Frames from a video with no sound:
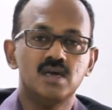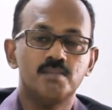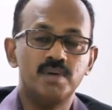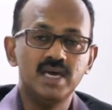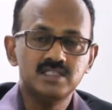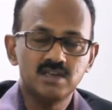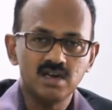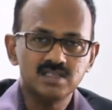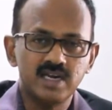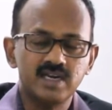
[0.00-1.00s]
based on
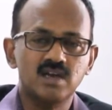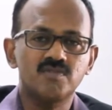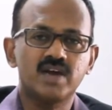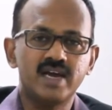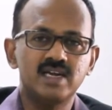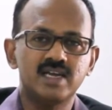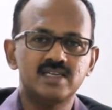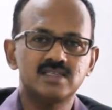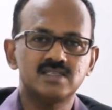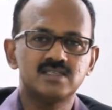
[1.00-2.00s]
a set of
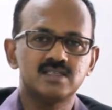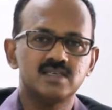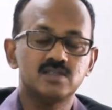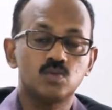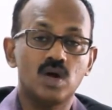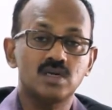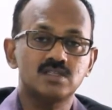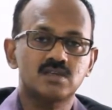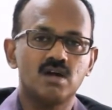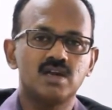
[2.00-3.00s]
guidelines, is what
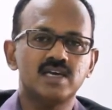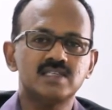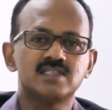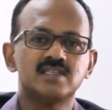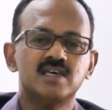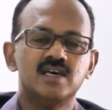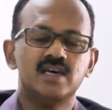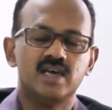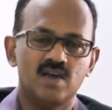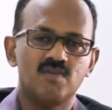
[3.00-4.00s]
is called as
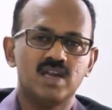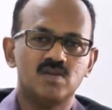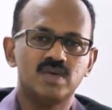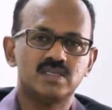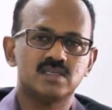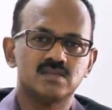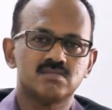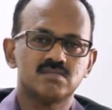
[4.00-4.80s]
evaluation.